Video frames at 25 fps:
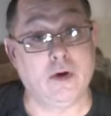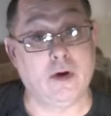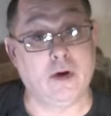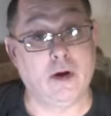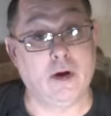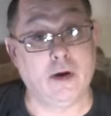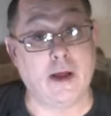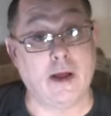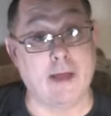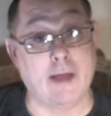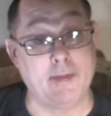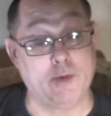
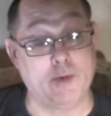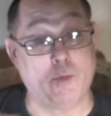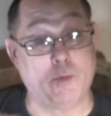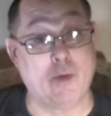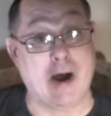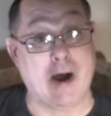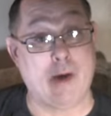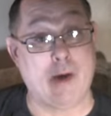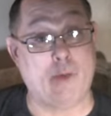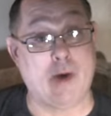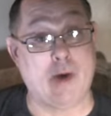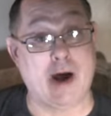uh, on the
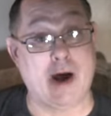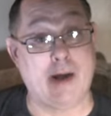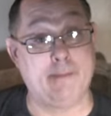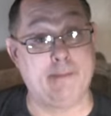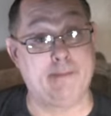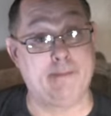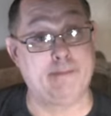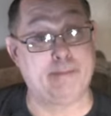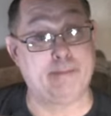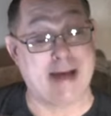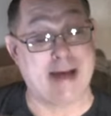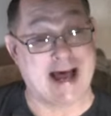wah
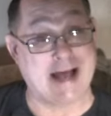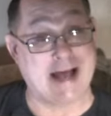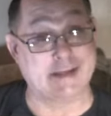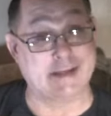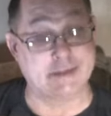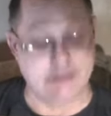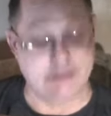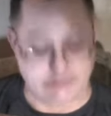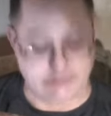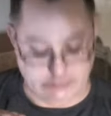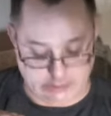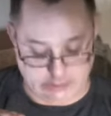wah
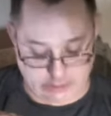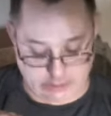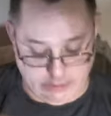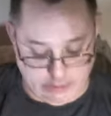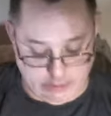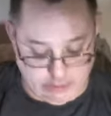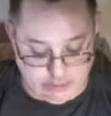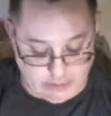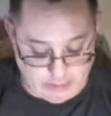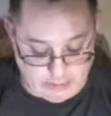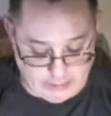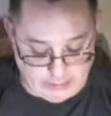pot
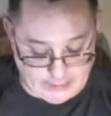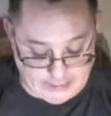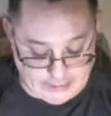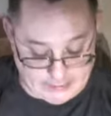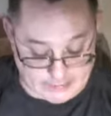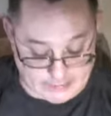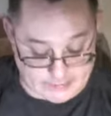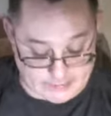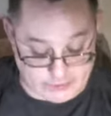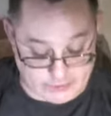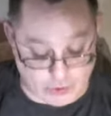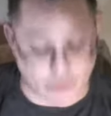
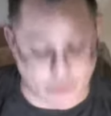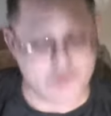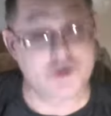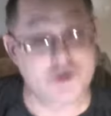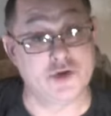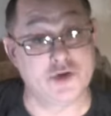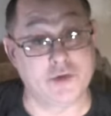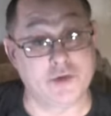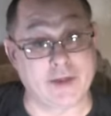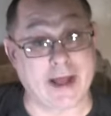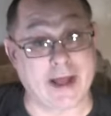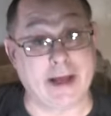is
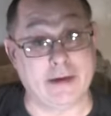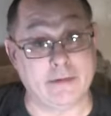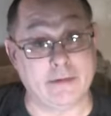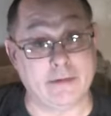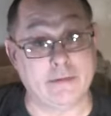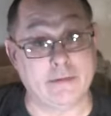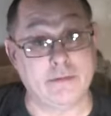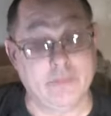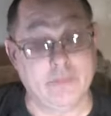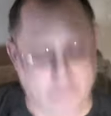goes to that.